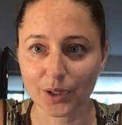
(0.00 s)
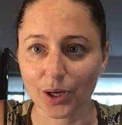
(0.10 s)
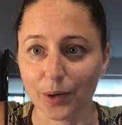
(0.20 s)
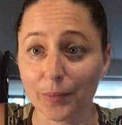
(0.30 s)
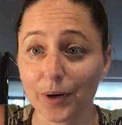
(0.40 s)

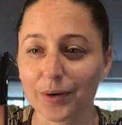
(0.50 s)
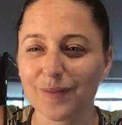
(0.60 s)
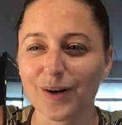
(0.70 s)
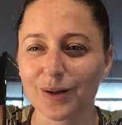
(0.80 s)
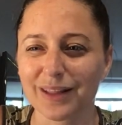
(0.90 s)
are part
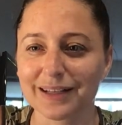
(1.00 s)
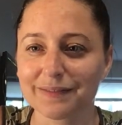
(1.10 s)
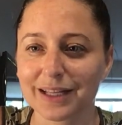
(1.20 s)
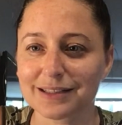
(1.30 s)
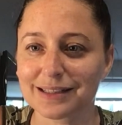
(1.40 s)
of our
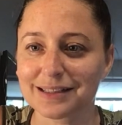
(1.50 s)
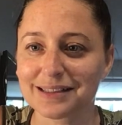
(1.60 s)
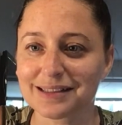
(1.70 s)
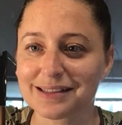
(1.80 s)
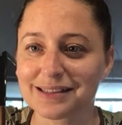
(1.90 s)
life
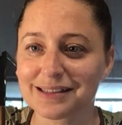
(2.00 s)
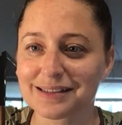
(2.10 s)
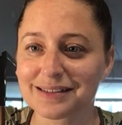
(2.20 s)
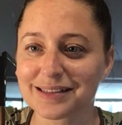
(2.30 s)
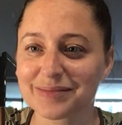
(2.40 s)
lessons
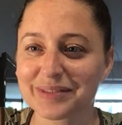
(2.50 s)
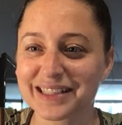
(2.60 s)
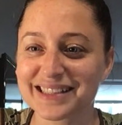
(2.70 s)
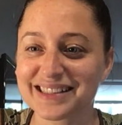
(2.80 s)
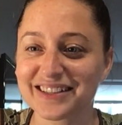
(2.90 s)

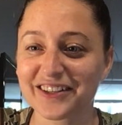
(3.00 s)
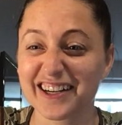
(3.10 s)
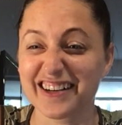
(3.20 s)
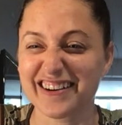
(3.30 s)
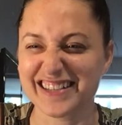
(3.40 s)
because they're
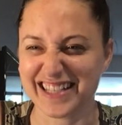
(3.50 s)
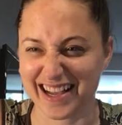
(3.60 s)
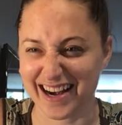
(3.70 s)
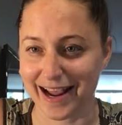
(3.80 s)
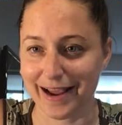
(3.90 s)
in our
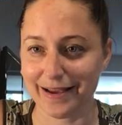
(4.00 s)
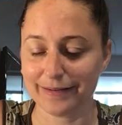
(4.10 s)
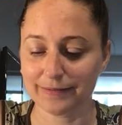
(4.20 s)
DNA.